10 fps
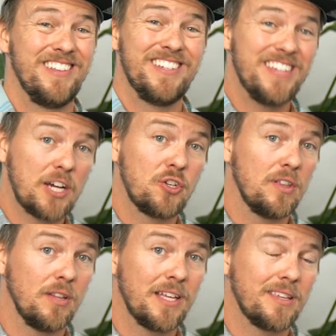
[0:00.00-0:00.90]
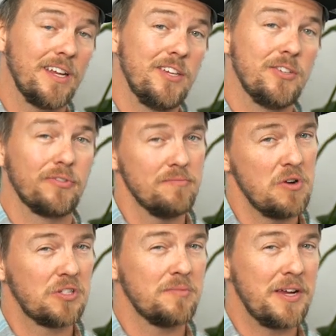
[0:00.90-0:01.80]
This is actually the light that I use for
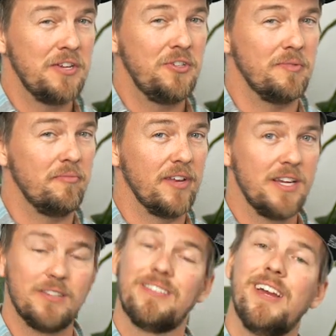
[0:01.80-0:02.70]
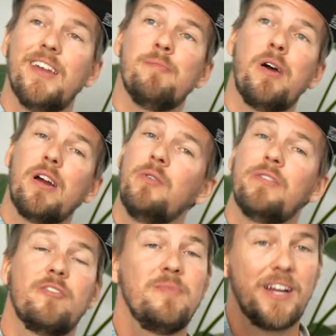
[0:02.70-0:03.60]
most of my YouTube videos. And I had to borrow
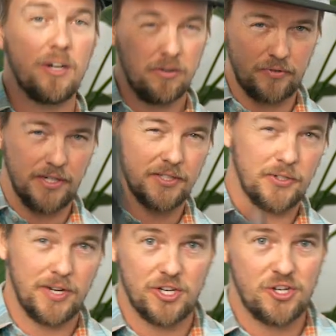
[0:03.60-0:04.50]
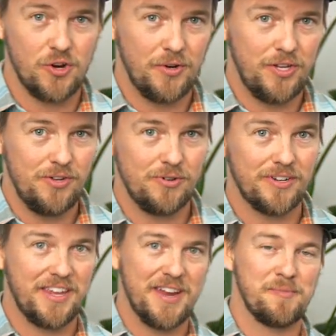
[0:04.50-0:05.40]
one from my girlfriend so I could show it to you
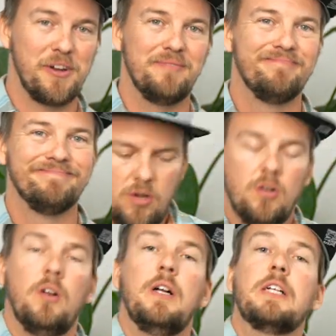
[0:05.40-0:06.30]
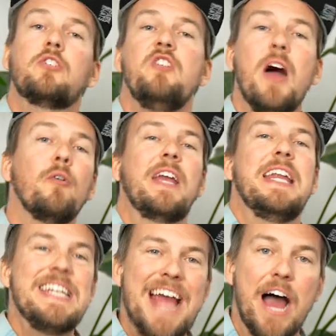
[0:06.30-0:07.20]
on camera. So now we're
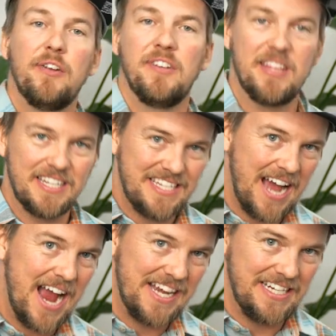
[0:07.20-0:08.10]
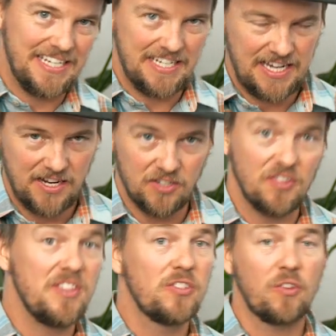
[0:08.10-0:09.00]
getting down into the tiny details.
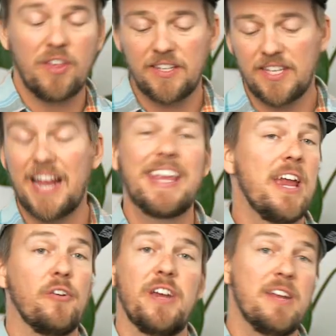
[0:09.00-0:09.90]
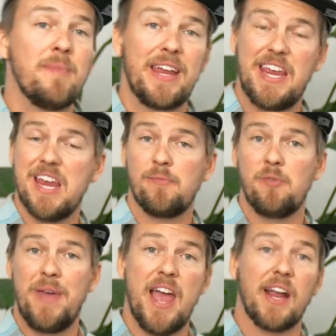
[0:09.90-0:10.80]
And these are things that I carry in my
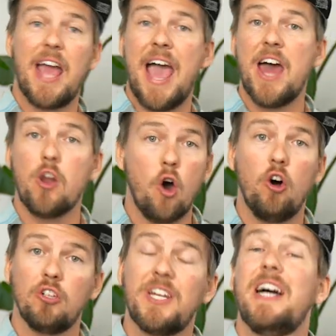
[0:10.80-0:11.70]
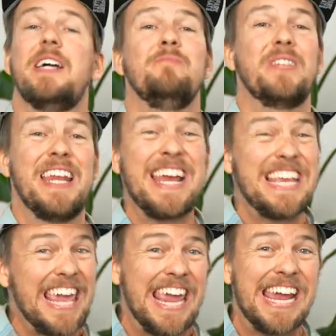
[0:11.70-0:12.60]
camera bag at all times, and I
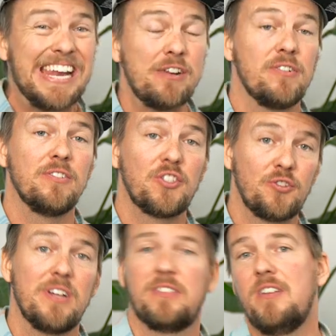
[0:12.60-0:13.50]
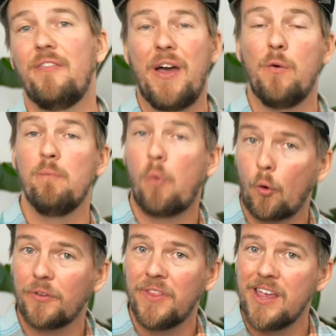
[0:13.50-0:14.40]
can't stress enough how
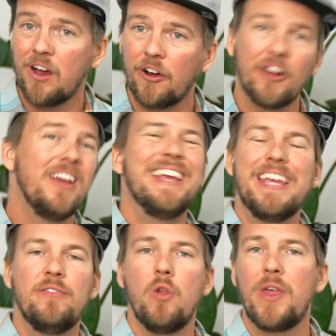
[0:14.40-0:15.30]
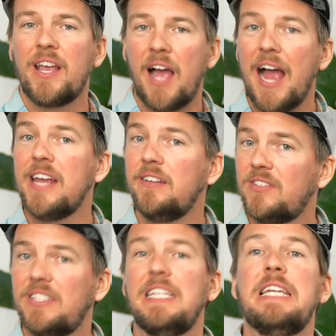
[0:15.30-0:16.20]
important they are, even though they kind of
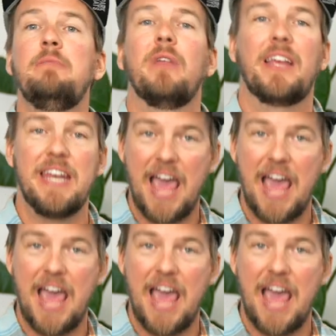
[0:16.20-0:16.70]
seem like an